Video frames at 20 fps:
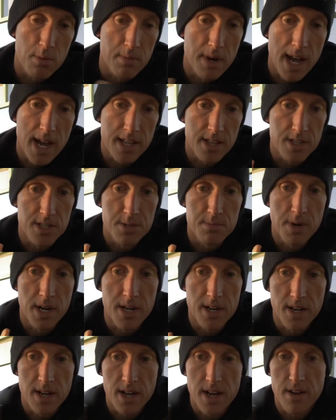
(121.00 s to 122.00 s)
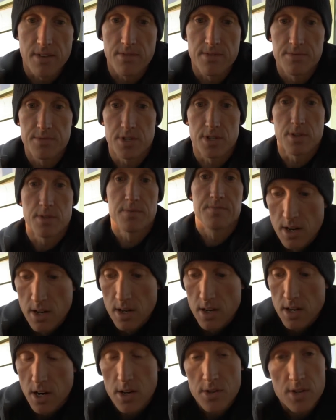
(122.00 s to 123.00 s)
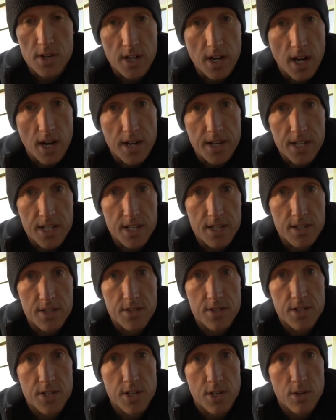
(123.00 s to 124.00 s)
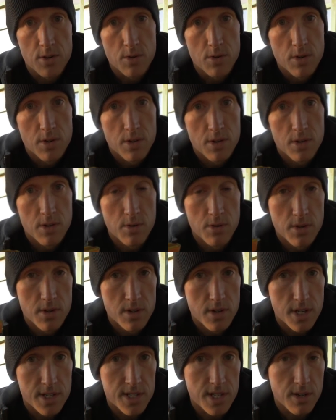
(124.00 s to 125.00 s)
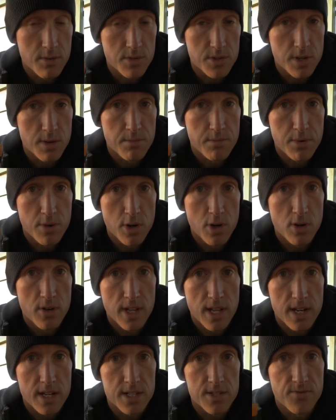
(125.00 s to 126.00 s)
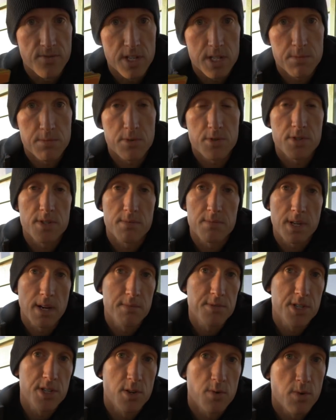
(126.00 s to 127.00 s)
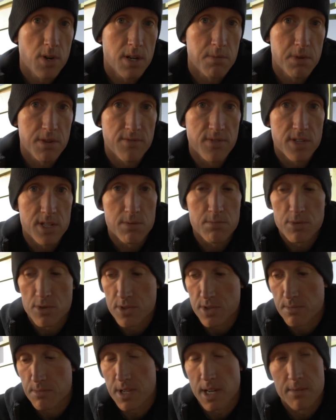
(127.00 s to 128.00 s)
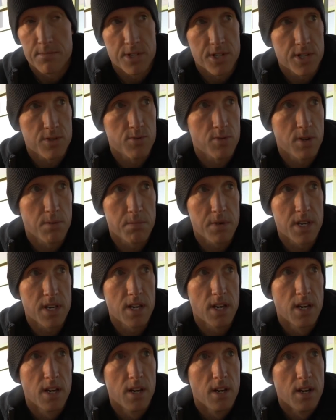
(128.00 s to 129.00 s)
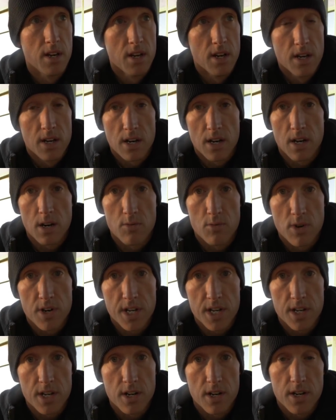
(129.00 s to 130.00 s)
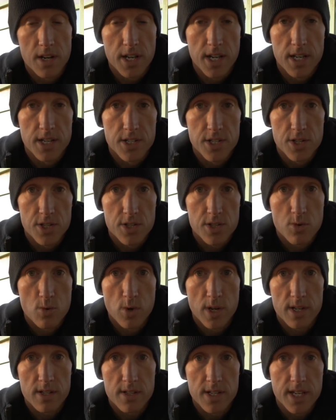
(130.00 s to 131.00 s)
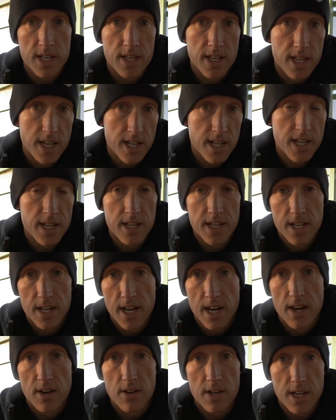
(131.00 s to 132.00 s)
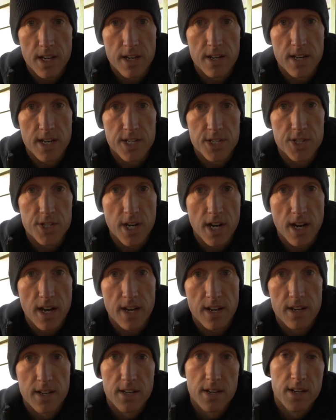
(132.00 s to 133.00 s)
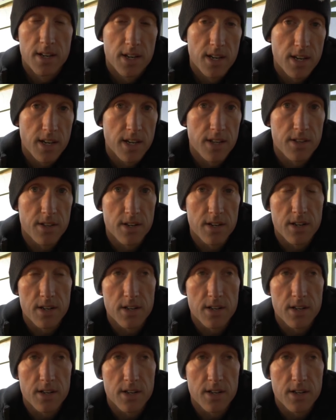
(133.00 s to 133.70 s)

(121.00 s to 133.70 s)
or bag that you might not have. So, other con is, I said it was a pro that it's visible. Sometimes you don't want to be visible. Sometimes you just want to be run and gun and just quickly get in, get out, get a nice shot, and